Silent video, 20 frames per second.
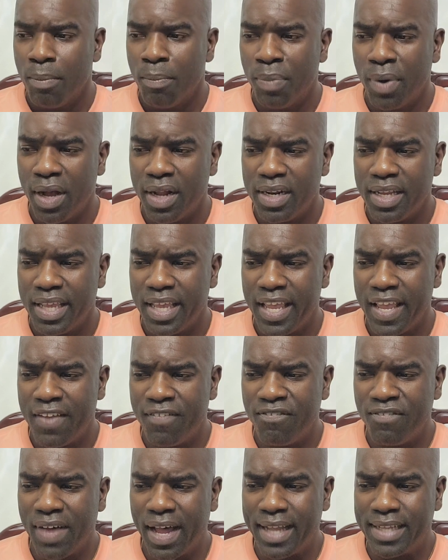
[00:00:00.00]
But
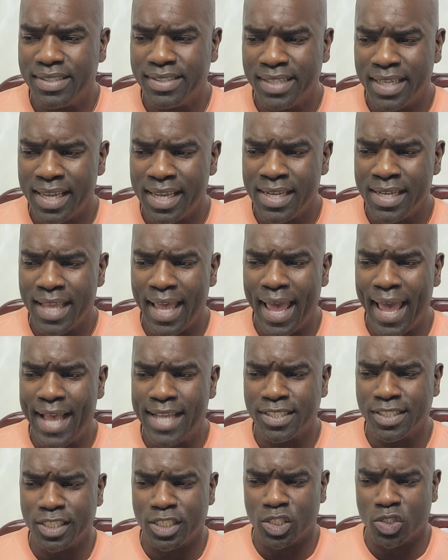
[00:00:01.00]
if I did
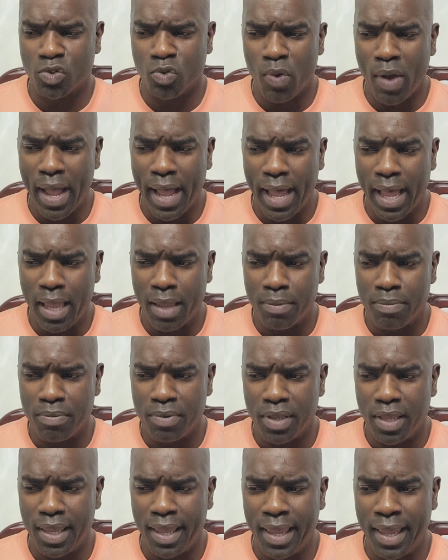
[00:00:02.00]
as
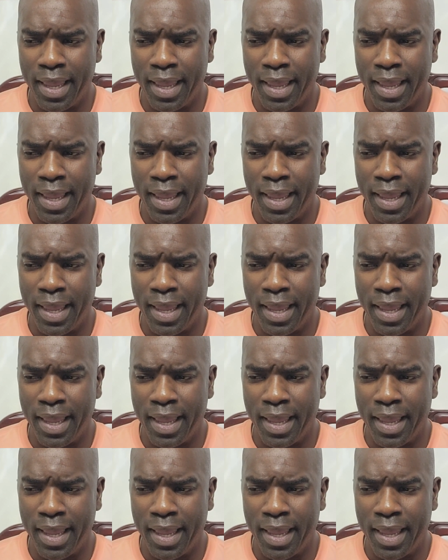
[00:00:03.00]
described